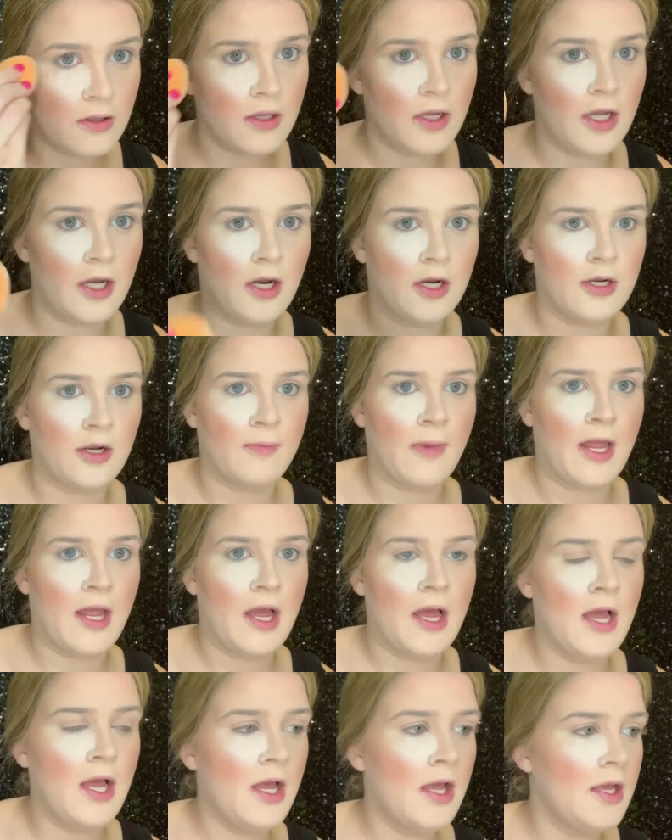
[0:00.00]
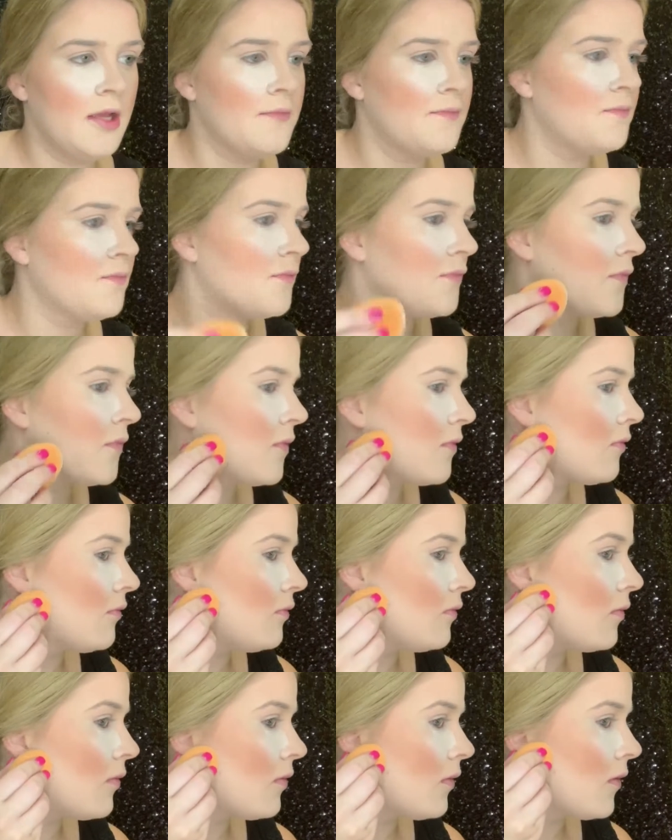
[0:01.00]
it under my eye,
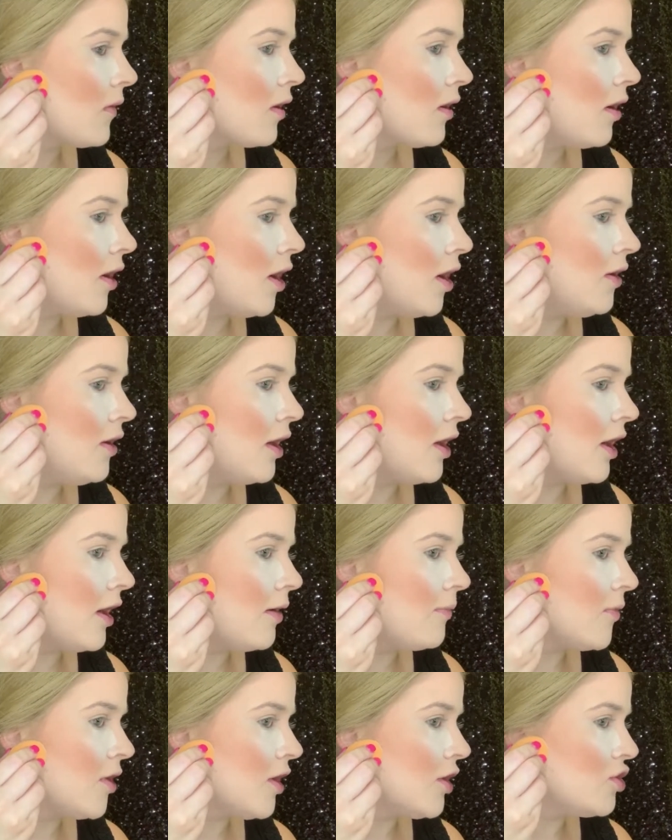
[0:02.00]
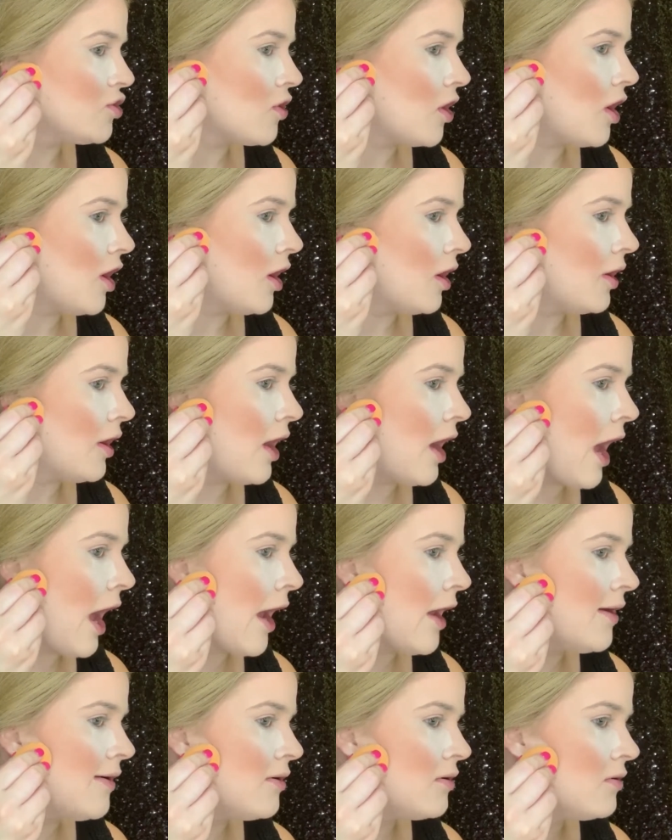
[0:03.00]
and then I am going to draw a
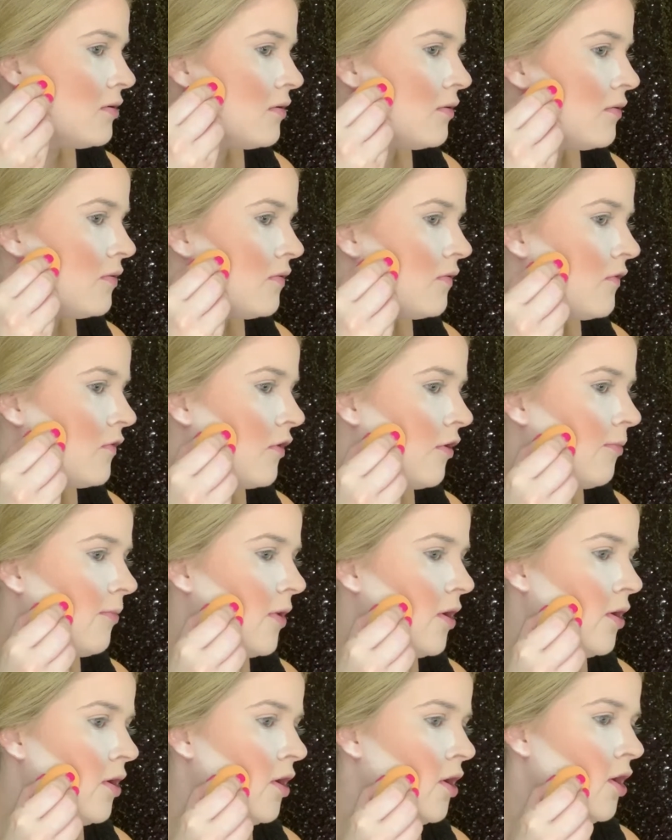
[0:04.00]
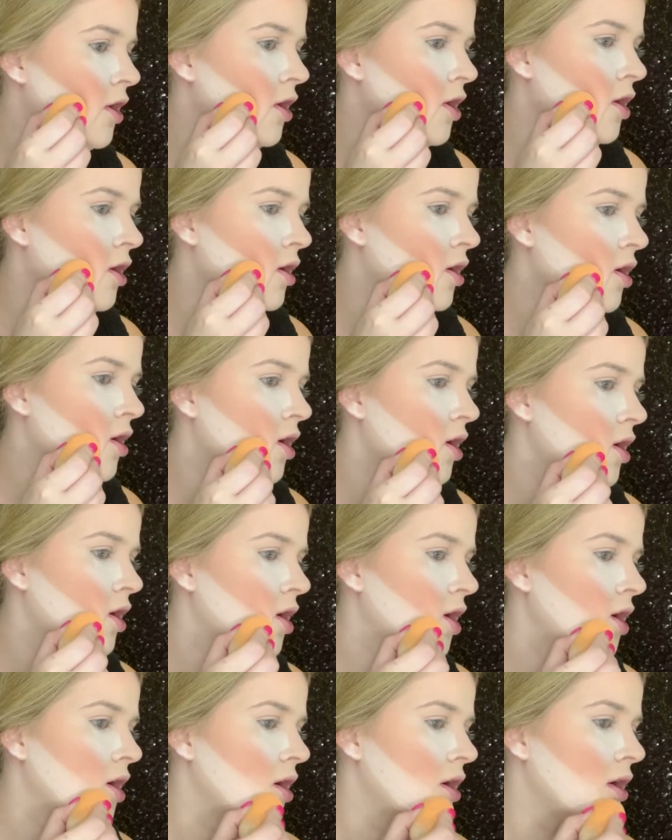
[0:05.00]
line from here
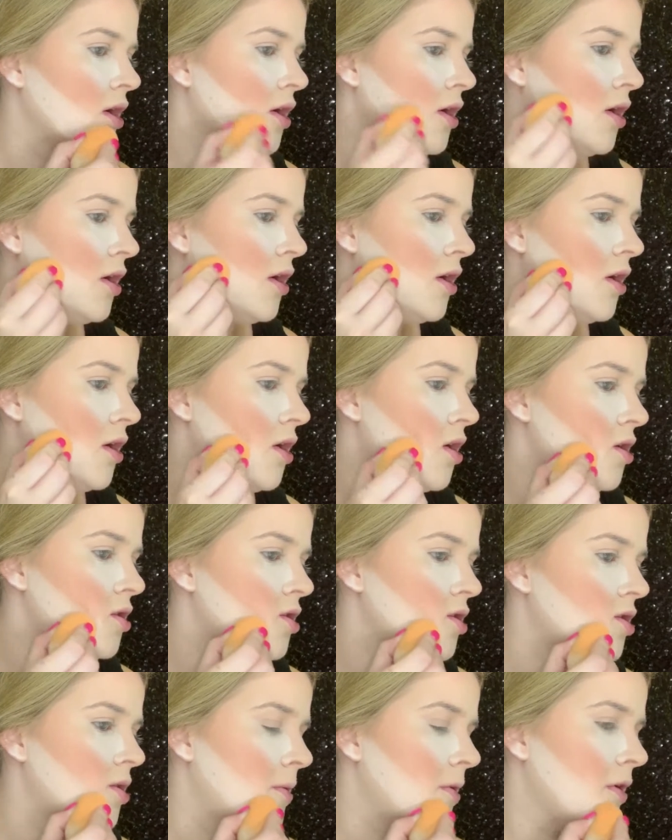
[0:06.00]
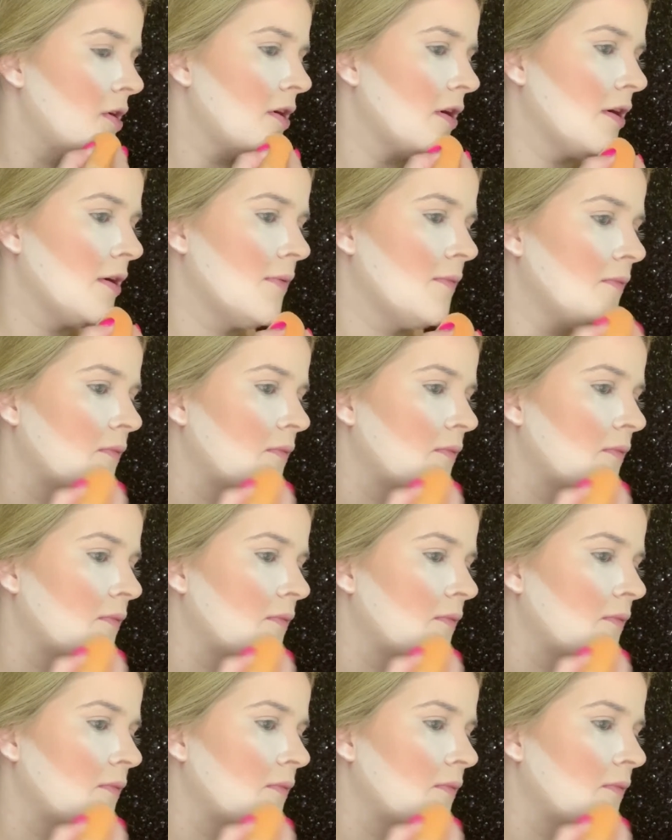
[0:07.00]
to here.